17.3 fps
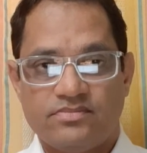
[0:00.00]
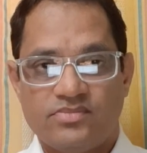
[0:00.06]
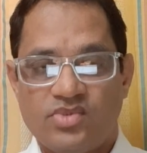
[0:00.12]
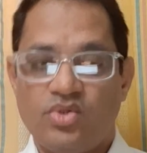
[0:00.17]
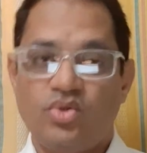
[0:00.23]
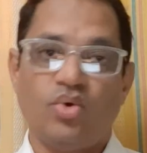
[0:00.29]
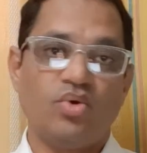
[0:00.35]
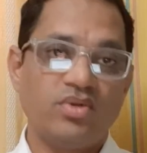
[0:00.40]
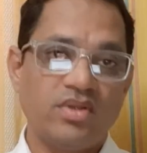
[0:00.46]

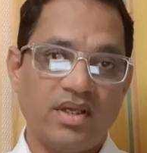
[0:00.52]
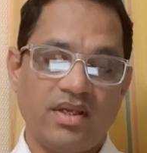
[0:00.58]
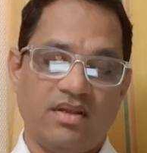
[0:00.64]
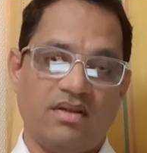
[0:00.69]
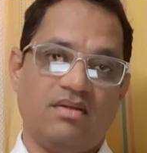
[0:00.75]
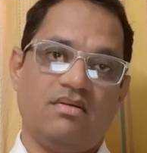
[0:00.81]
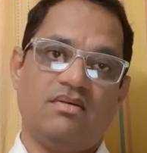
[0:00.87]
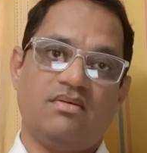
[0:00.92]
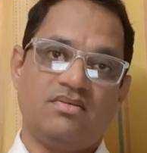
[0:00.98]
though they
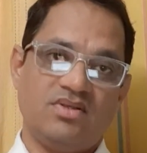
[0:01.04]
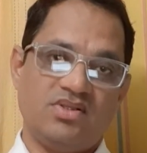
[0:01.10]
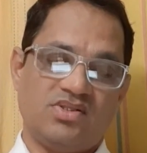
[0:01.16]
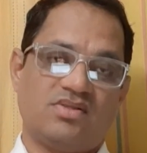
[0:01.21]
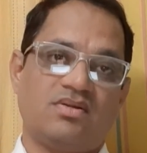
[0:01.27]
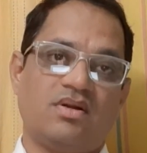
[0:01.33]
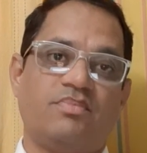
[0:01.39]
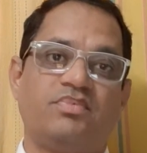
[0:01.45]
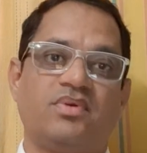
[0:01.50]

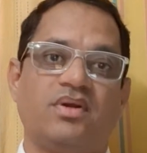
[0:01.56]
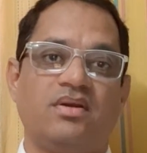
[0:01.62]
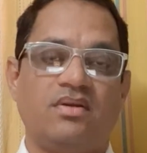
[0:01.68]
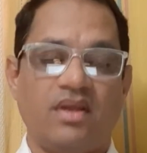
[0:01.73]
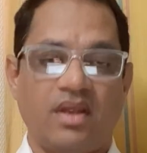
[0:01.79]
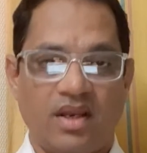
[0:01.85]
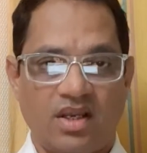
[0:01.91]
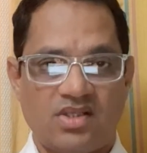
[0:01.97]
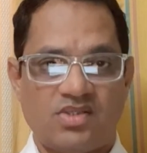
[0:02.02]
disrupted
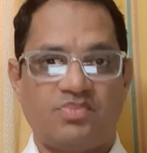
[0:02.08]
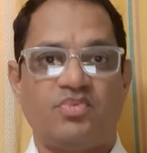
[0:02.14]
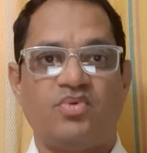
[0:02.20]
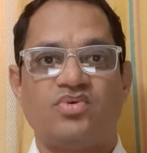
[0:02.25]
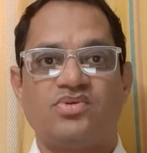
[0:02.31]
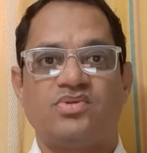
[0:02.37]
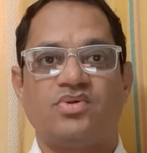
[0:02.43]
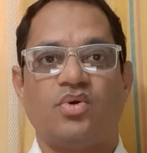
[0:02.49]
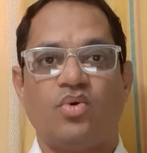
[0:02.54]
and
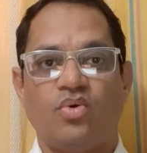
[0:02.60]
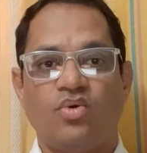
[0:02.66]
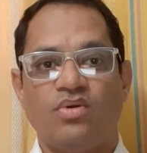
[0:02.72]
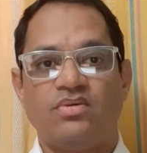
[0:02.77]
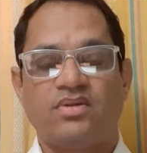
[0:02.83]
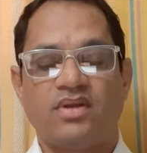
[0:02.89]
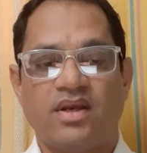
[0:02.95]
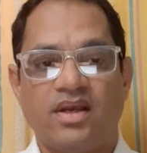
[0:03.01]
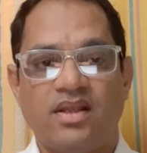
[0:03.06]
exposed the whole
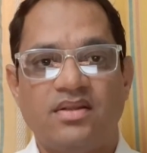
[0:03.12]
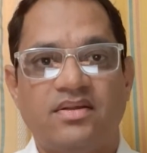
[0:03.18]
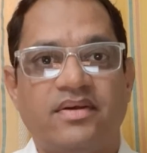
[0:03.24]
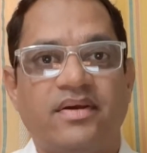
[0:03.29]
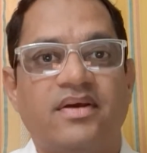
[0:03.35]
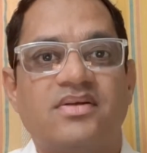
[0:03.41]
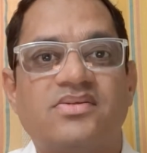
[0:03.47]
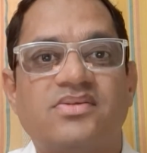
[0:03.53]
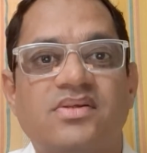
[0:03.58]

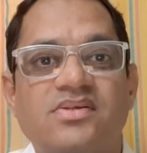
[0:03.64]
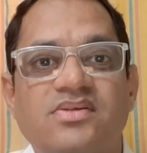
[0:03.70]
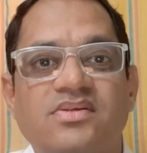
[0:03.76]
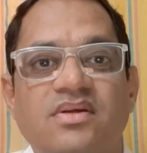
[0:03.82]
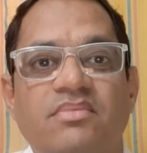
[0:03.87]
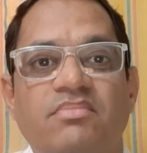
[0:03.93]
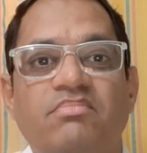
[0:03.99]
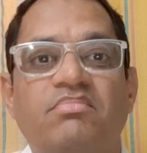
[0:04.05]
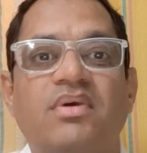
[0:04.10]
healthcare system,